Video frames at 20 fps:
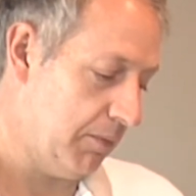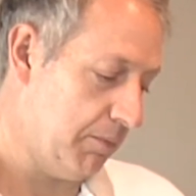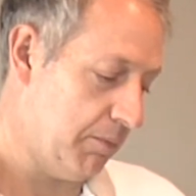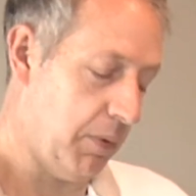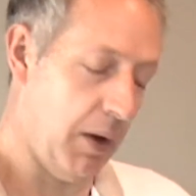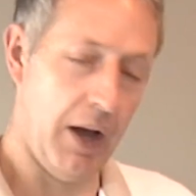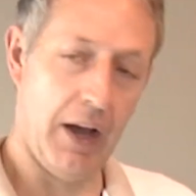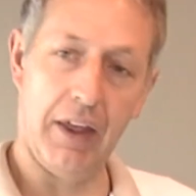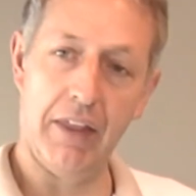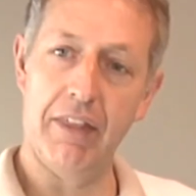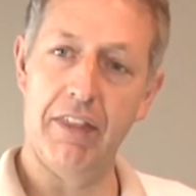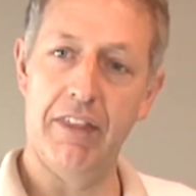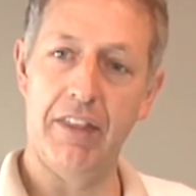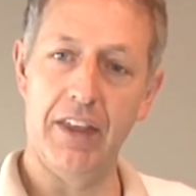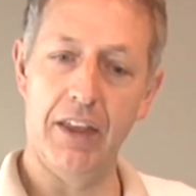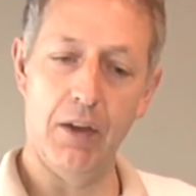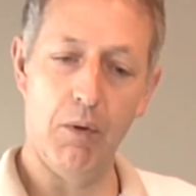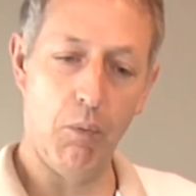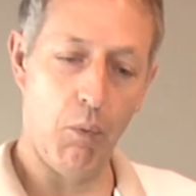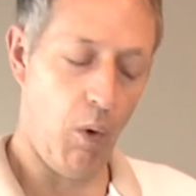by
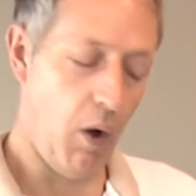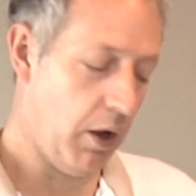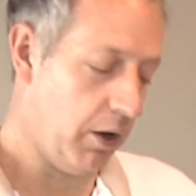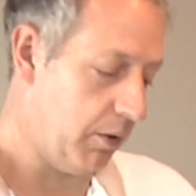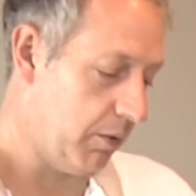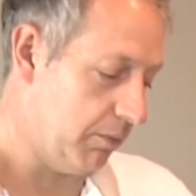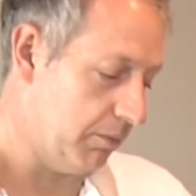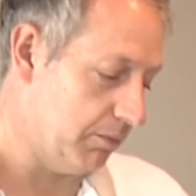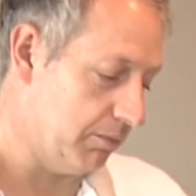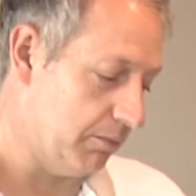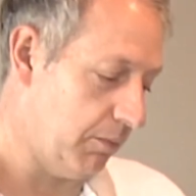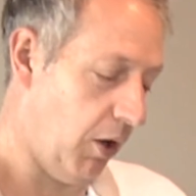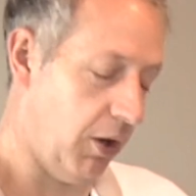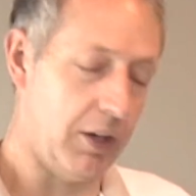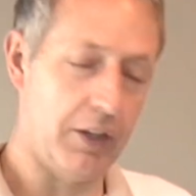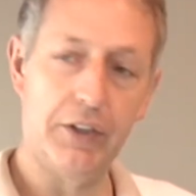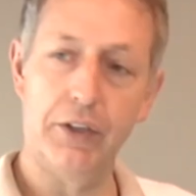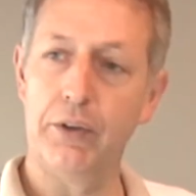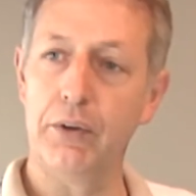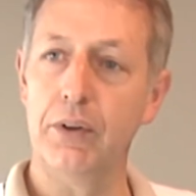the water
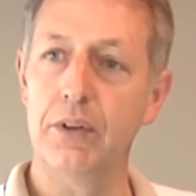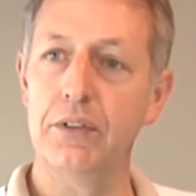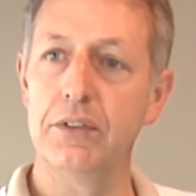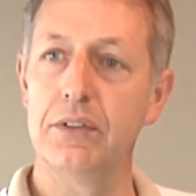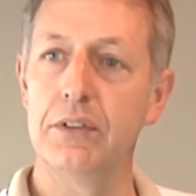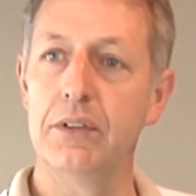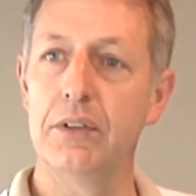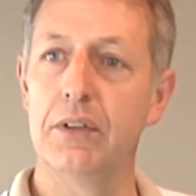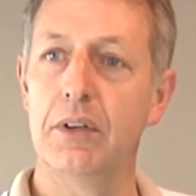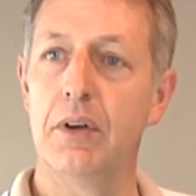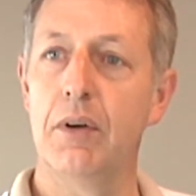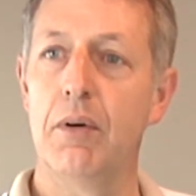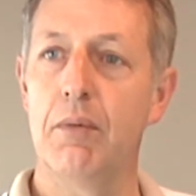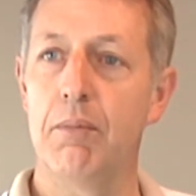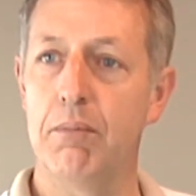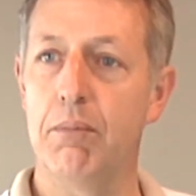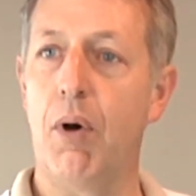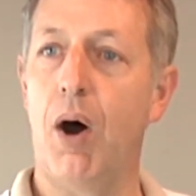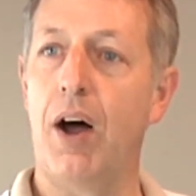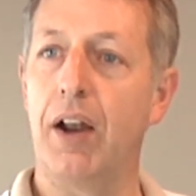molecules
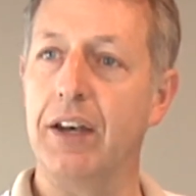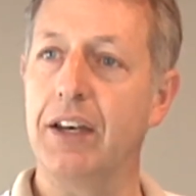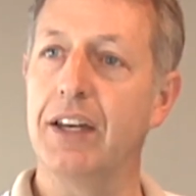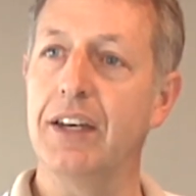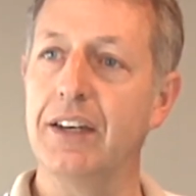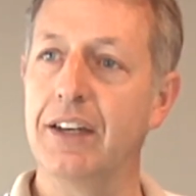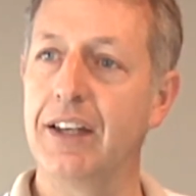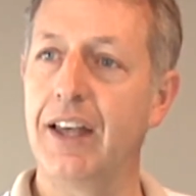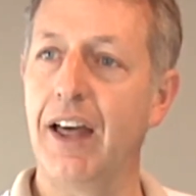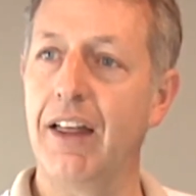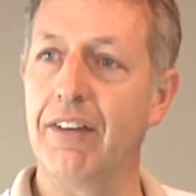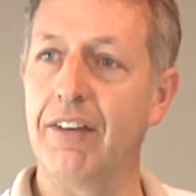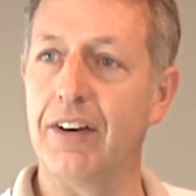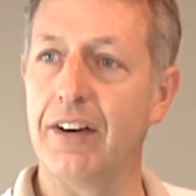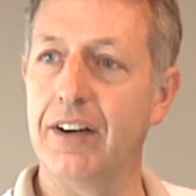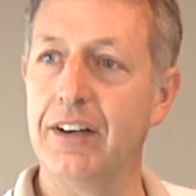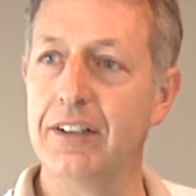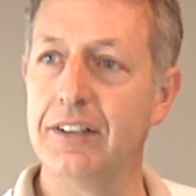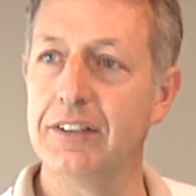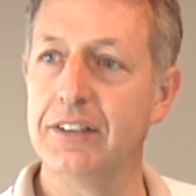bonding
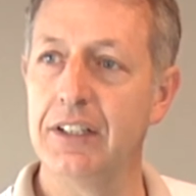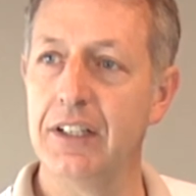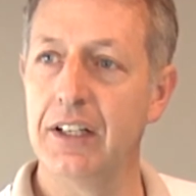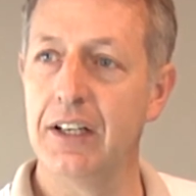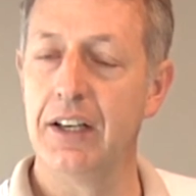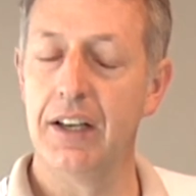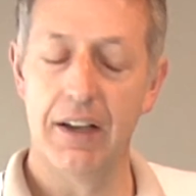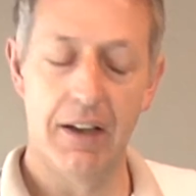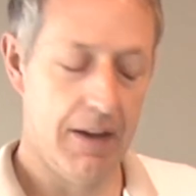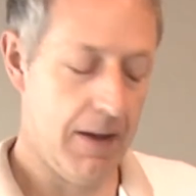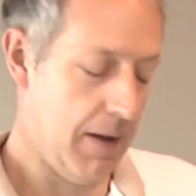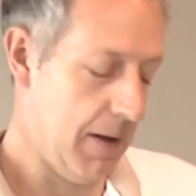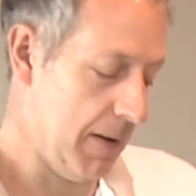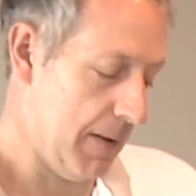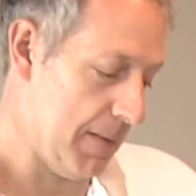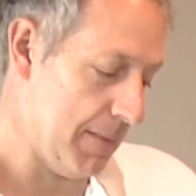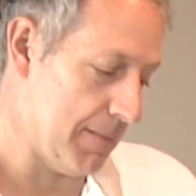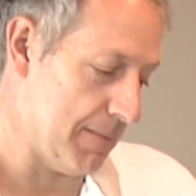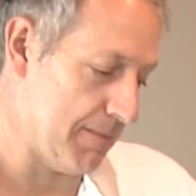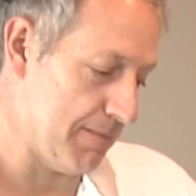together.
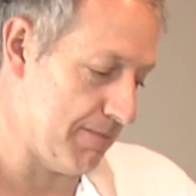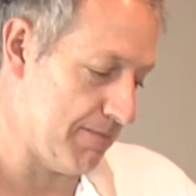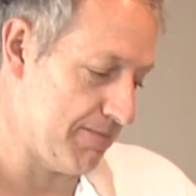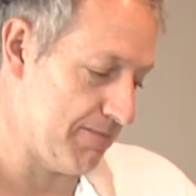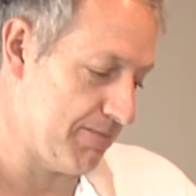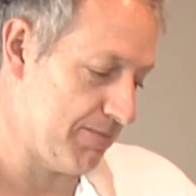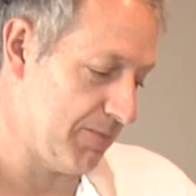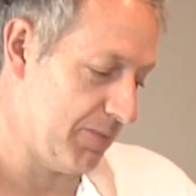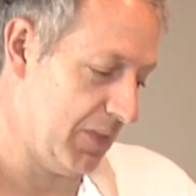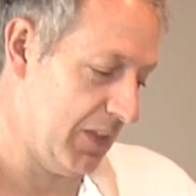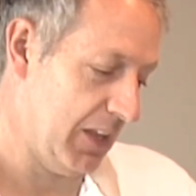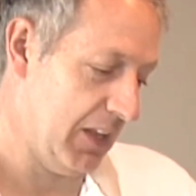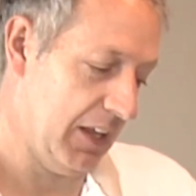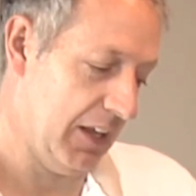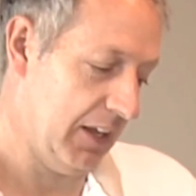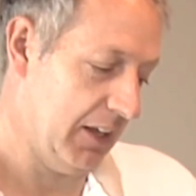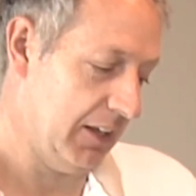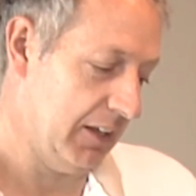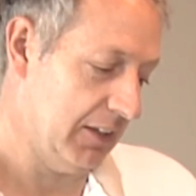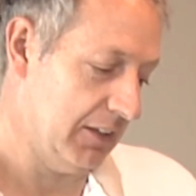Mm-hmm.
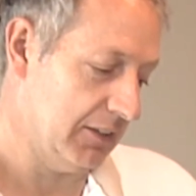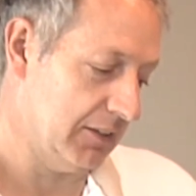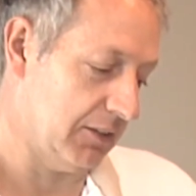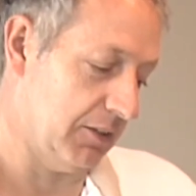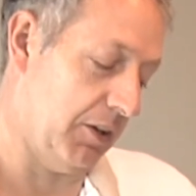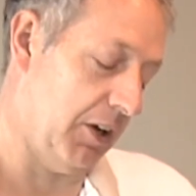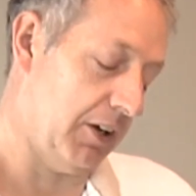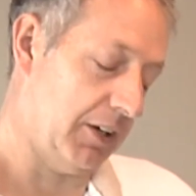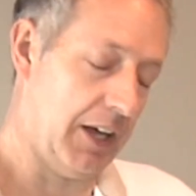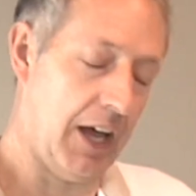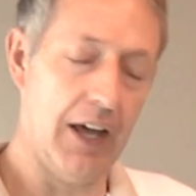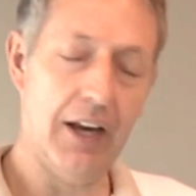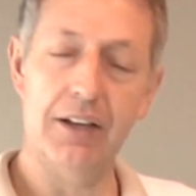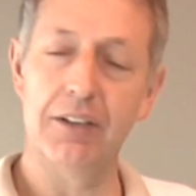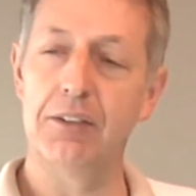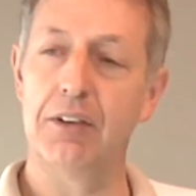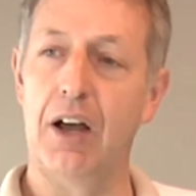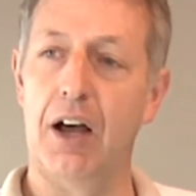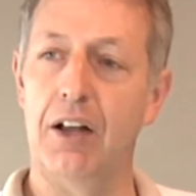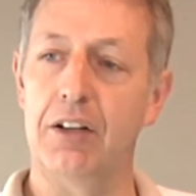So
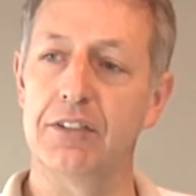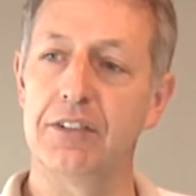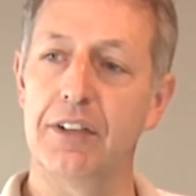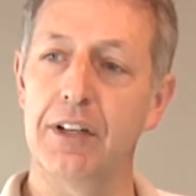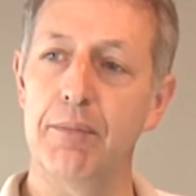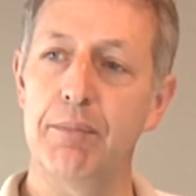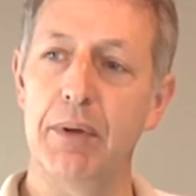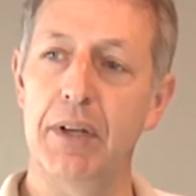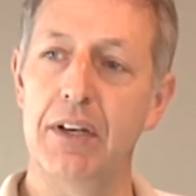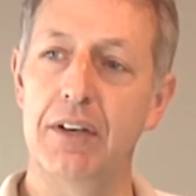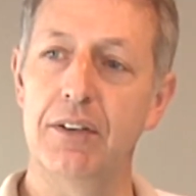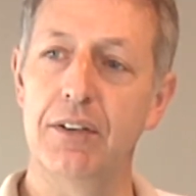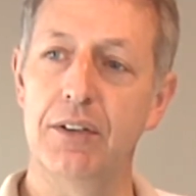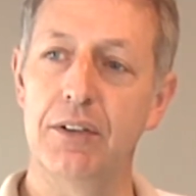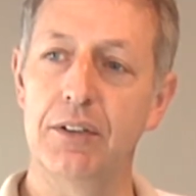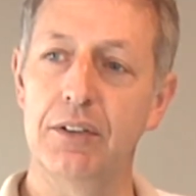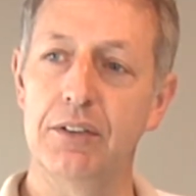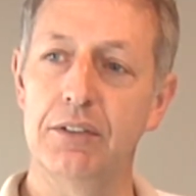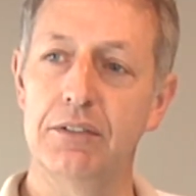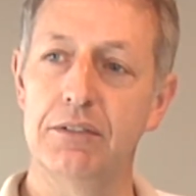I'll slip
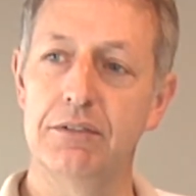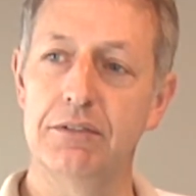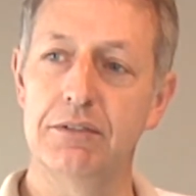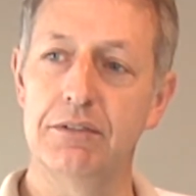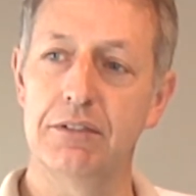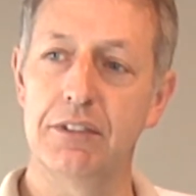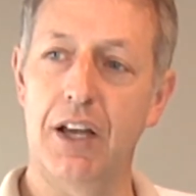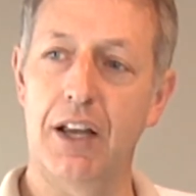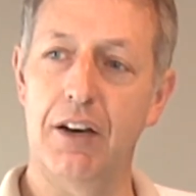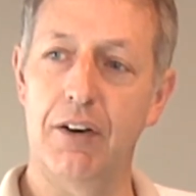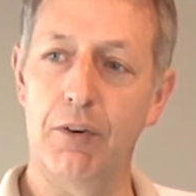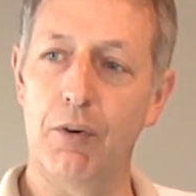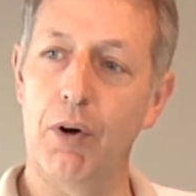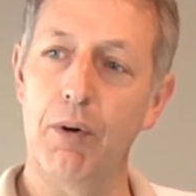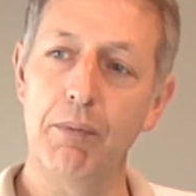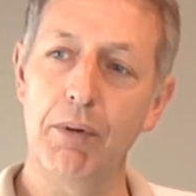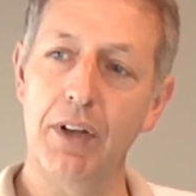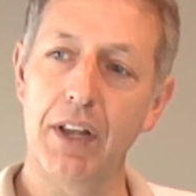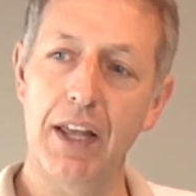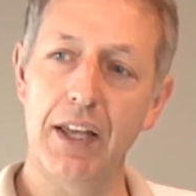into kind of
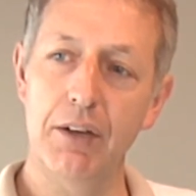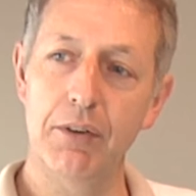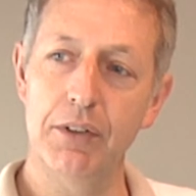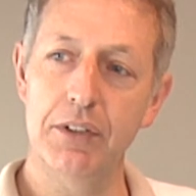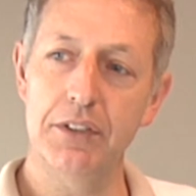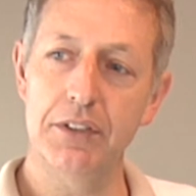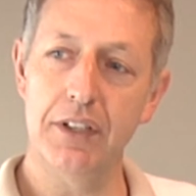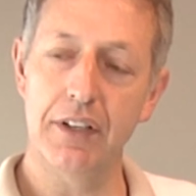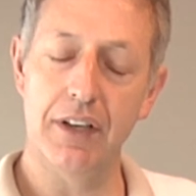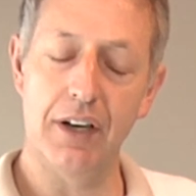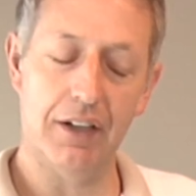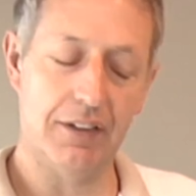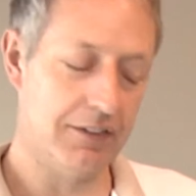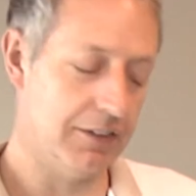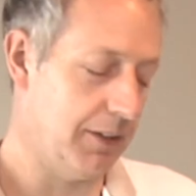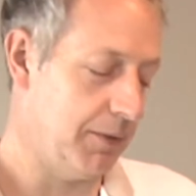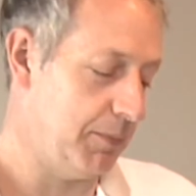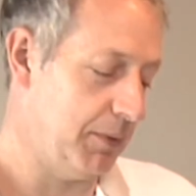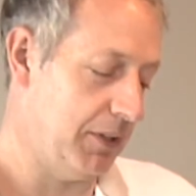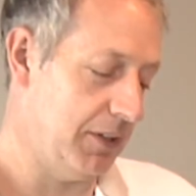normal language, and then I'll
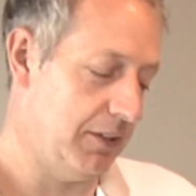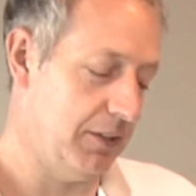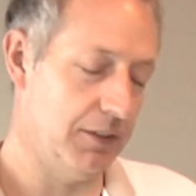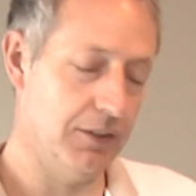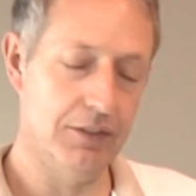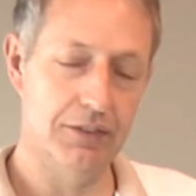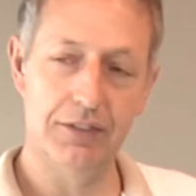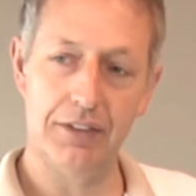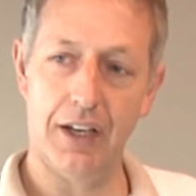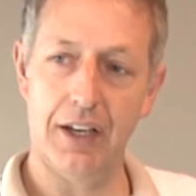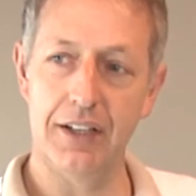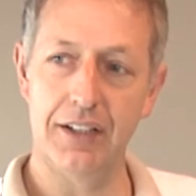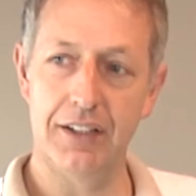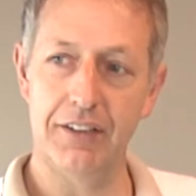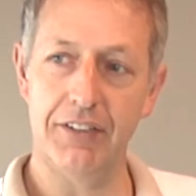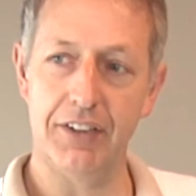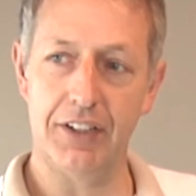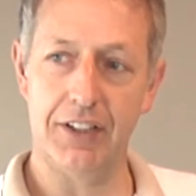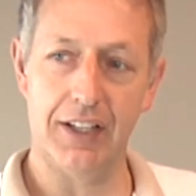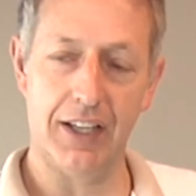slip into
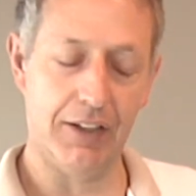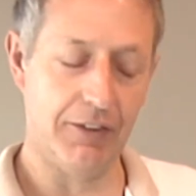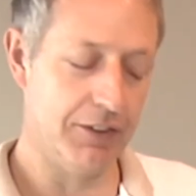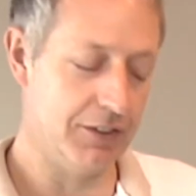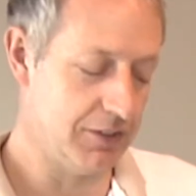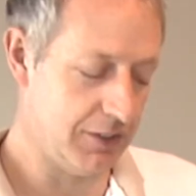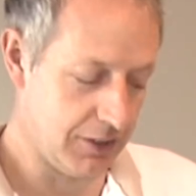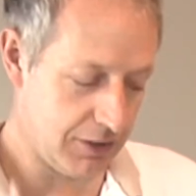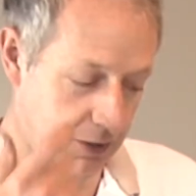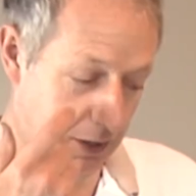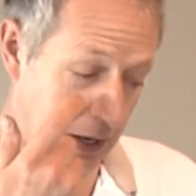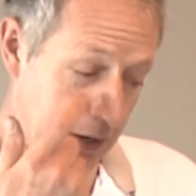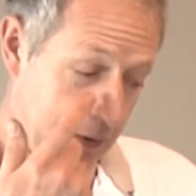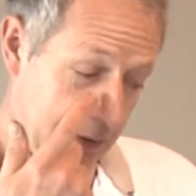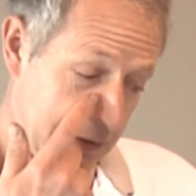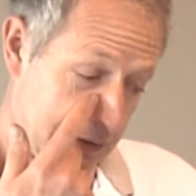scientific language to try to